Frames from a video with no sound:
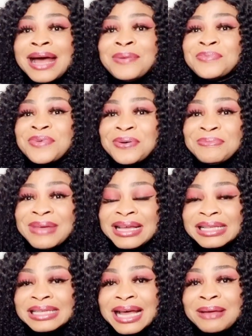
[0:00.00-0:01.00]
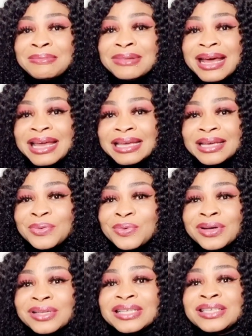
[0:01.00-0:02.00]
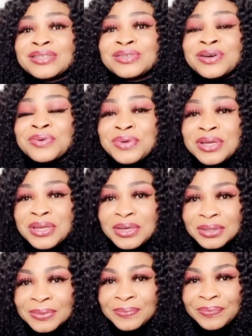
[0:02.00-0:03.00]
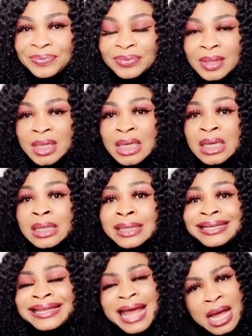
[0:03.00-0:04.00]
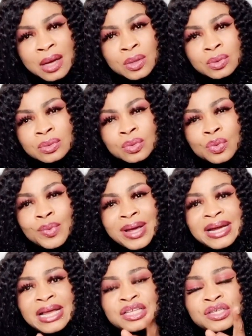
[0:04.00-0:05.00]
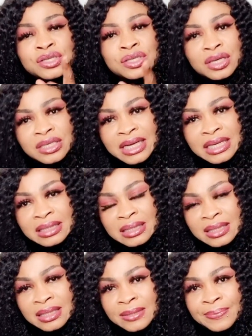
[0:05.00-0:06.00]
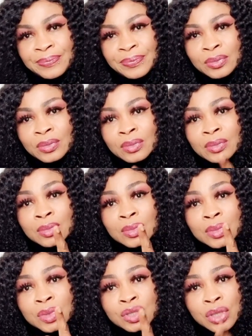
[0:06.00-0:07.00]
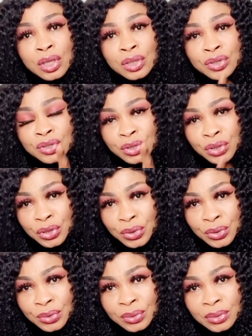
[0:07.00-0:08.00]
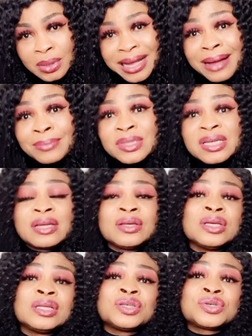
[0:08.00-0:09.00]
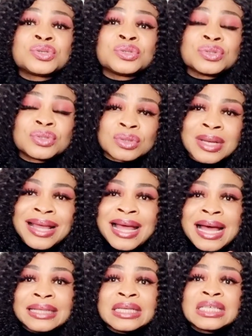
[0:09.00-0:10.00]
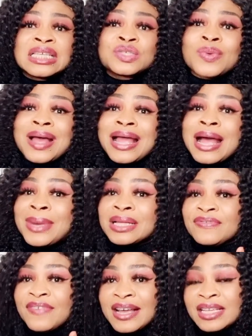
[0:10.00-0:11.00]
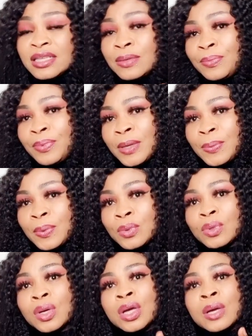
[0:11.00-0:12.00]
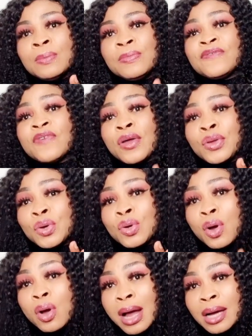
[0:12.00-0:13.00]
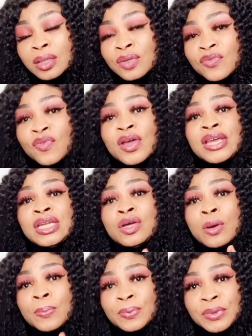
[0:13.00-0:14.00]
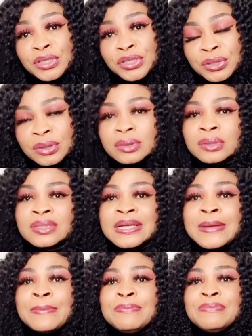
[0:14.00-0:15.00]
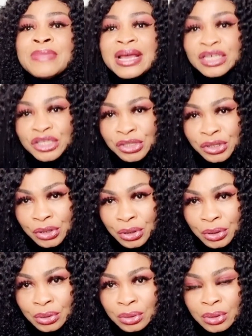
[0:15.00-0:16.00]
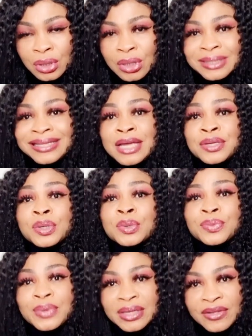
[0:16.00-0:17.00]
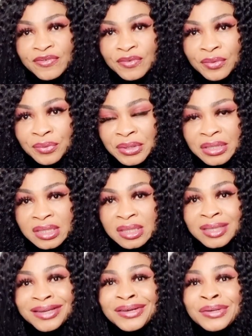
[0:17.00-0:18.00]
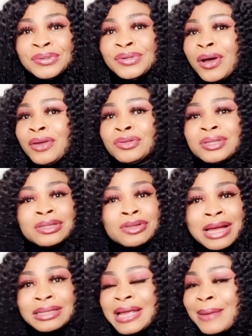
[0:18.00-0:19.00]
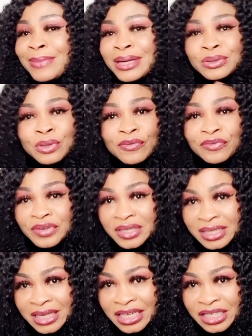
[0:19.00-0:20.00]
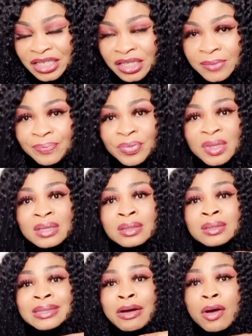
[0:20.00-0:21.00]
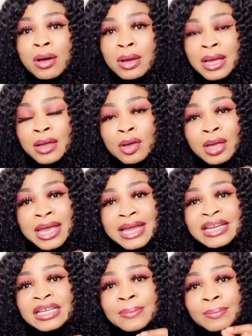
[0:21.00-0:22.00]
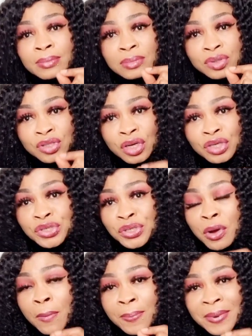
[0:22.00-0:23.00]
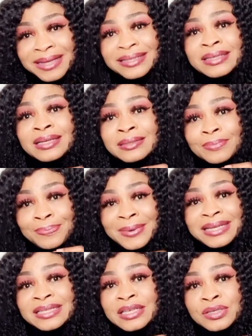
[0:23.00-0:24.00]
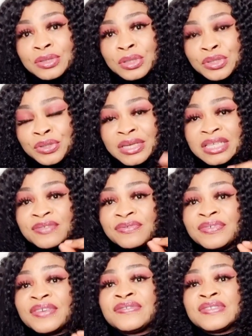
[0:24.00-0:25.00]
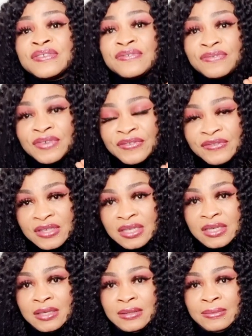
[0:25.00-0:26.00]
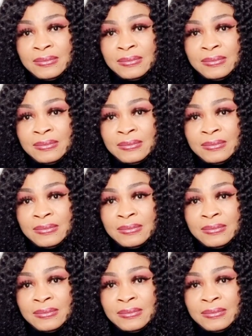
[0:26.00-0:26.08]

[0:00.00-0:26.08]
moment, I'm like, what is going on? Now, when a surgeon talks to you, I'm telling you the truth. And this is why I'm advising people, before you go out for any operation, make sure that you're ready for it. Not the amount of research. Any surgery or plastic surgery is 50-50.